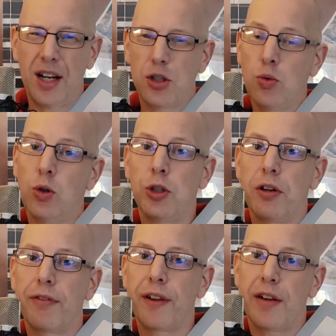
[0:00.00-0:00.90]
And I do
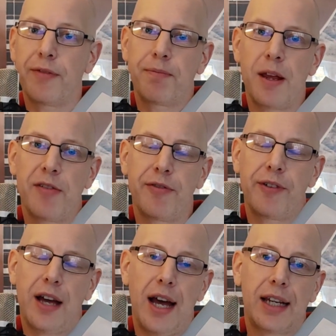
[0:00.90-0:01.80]
wonder
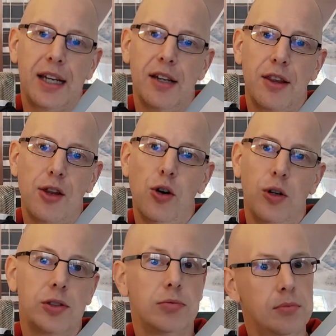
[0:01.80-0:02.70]
if Hackett had
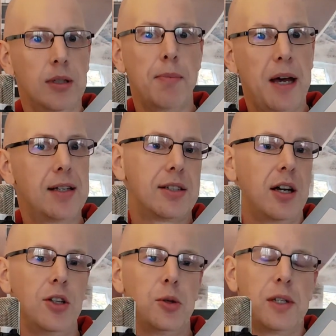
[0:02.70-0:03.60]
thought, I better
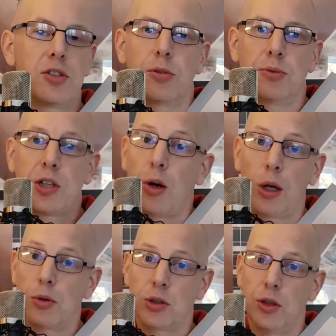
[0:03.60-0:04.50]
start doing some
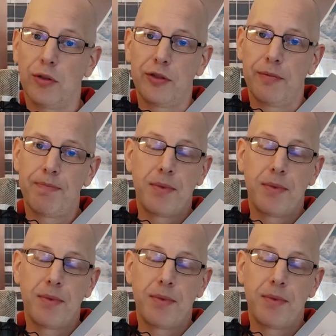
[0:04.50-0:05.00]
solo stuff